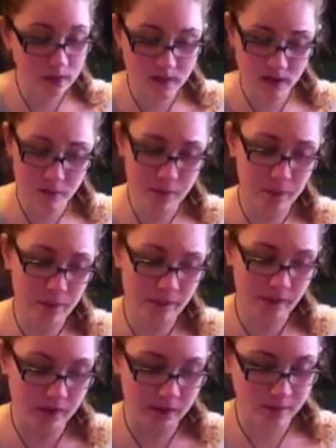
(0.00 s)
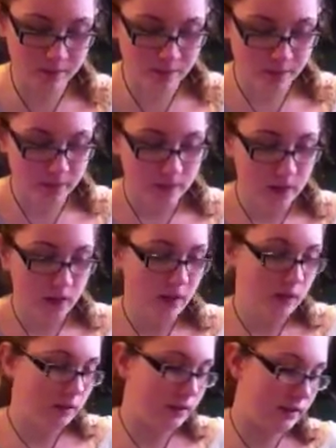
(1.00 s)
stuff about Wicca
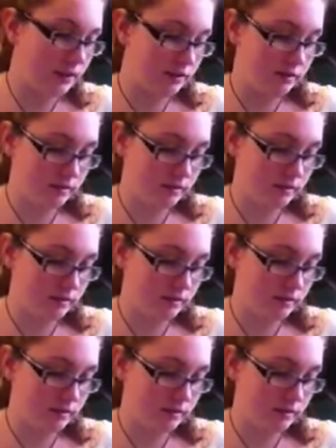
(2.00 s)
that,